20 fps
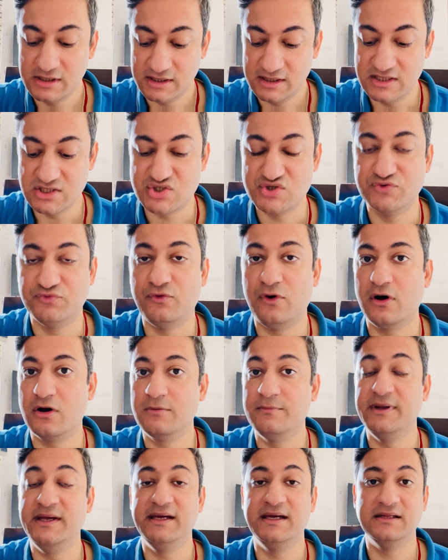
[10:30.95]
is
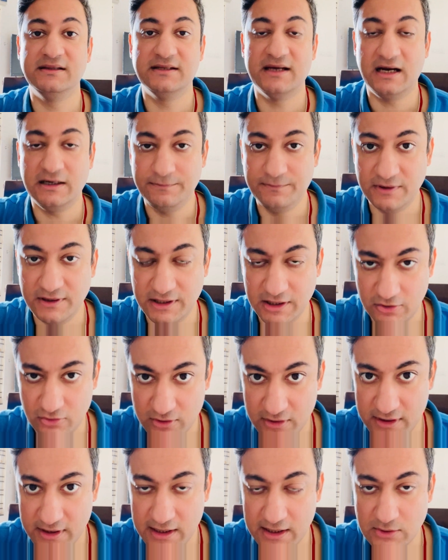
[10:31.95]
forming in that
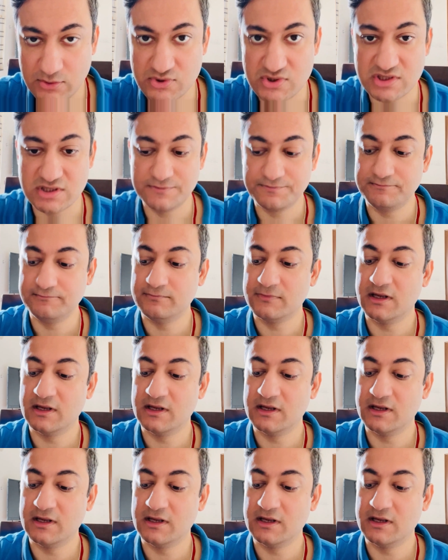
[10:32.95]
particular house.